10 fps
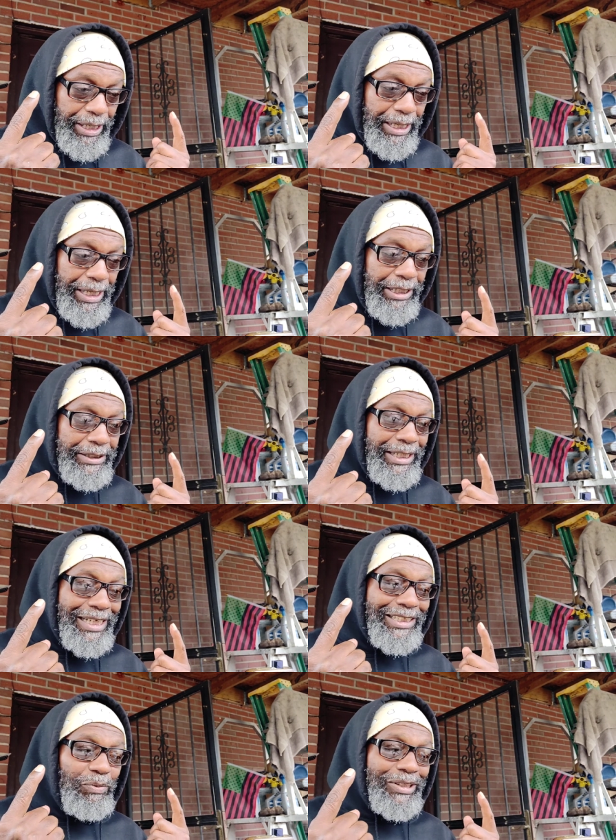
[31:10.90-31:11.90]
he
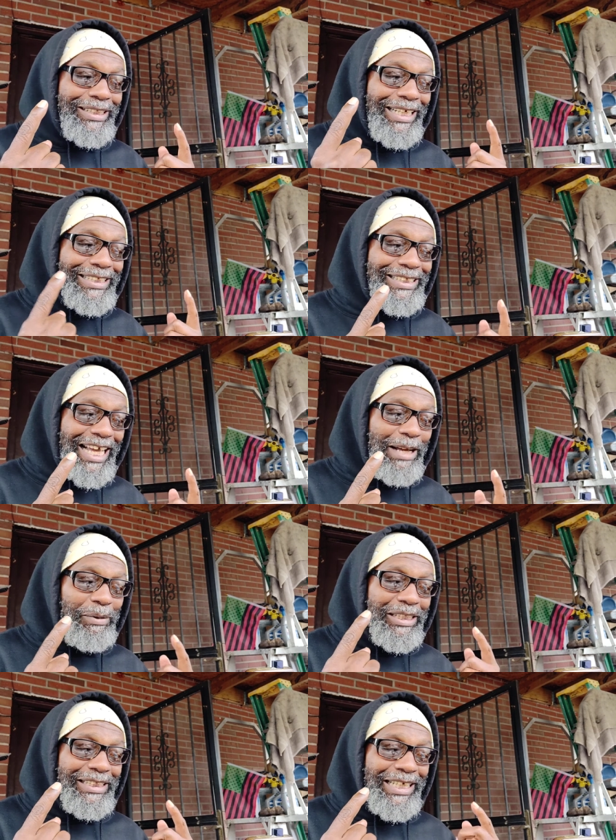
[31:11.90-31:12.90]
does what they say, but
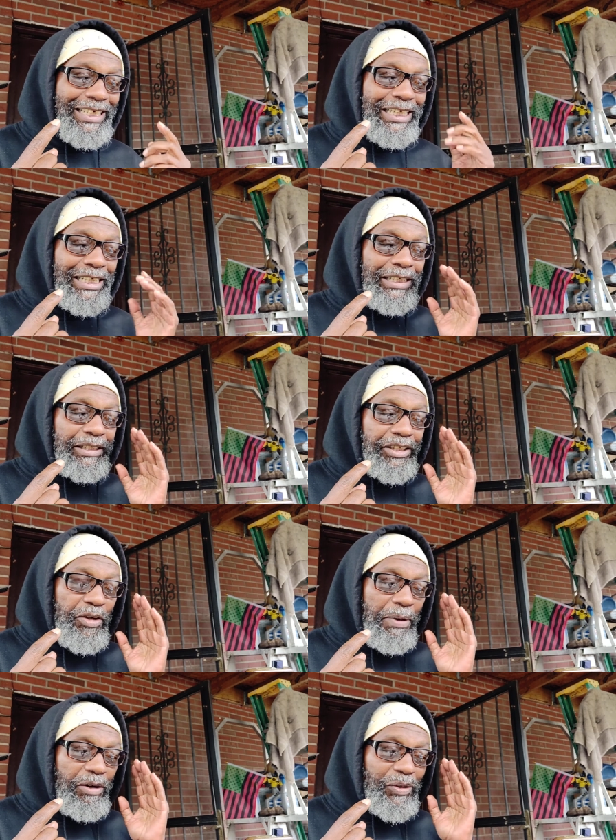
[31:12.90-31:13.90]
it's just that
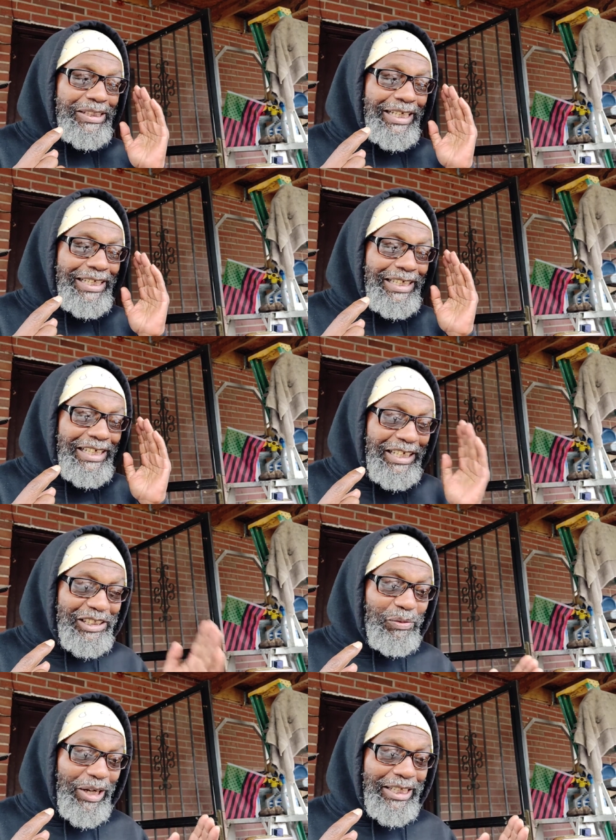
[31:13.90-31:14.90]
Killmonger was saying in
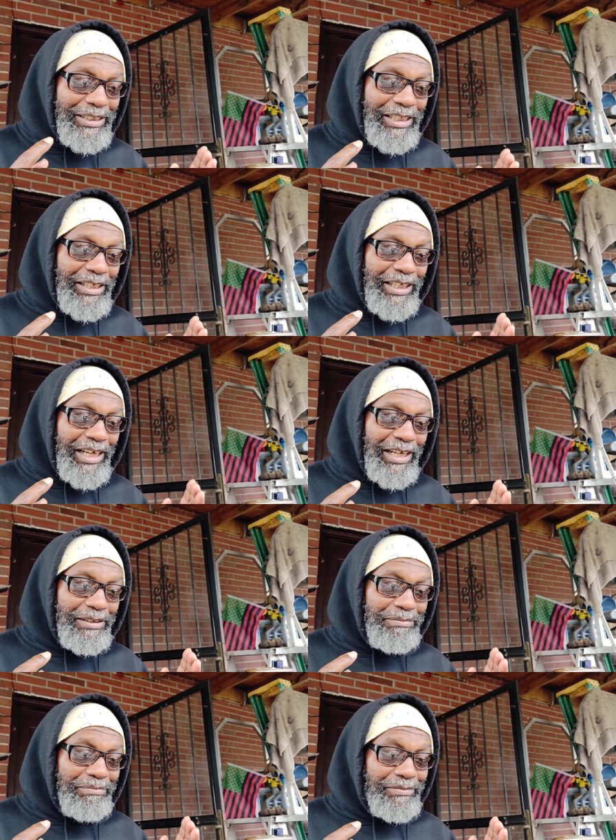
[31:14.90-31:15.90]
his way,
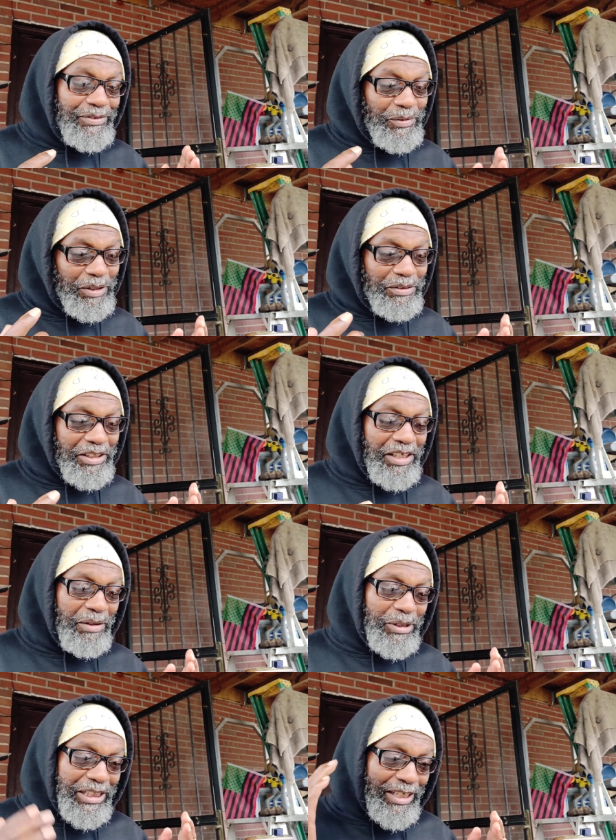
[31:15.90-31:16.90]
and well, Nakia
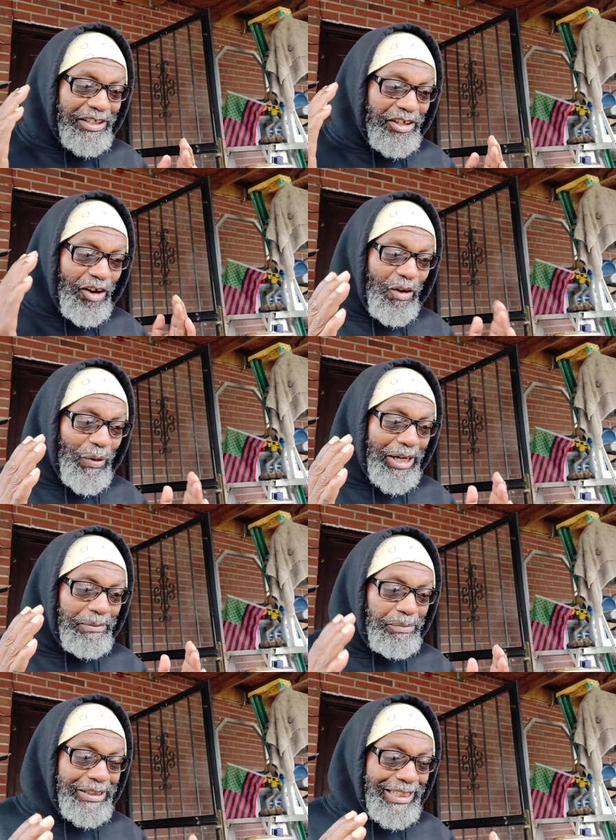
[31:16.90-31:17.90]
was saying in her way,
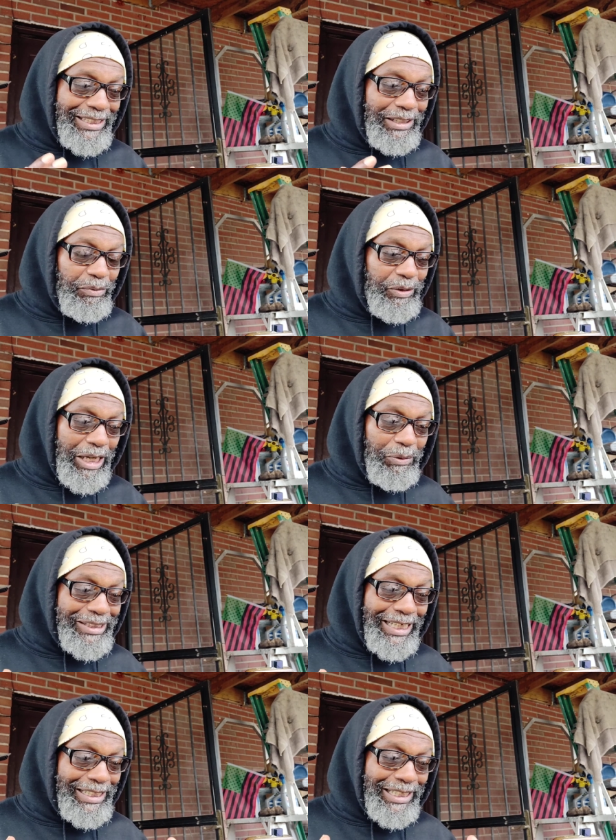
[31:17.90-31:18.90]
but they they were
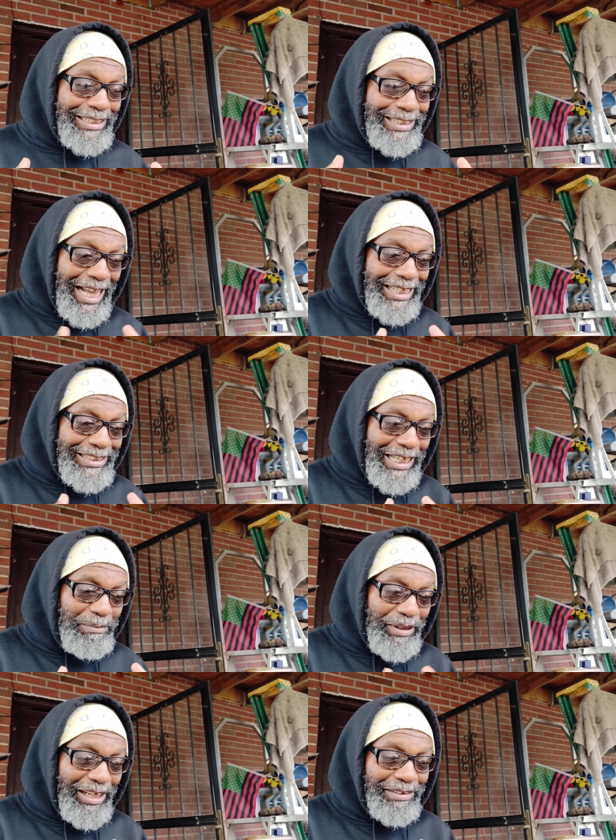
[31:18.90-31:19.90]
saying the exact same
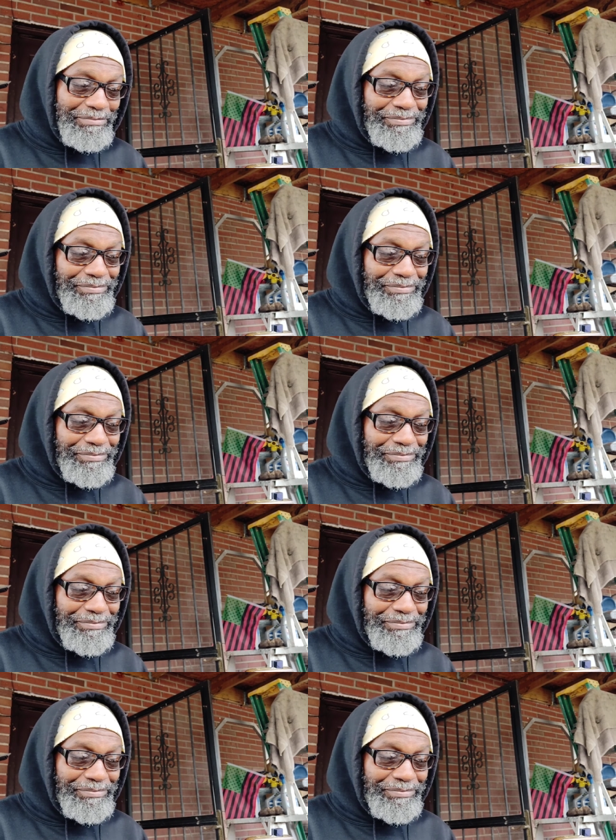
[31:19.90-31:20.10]
thing.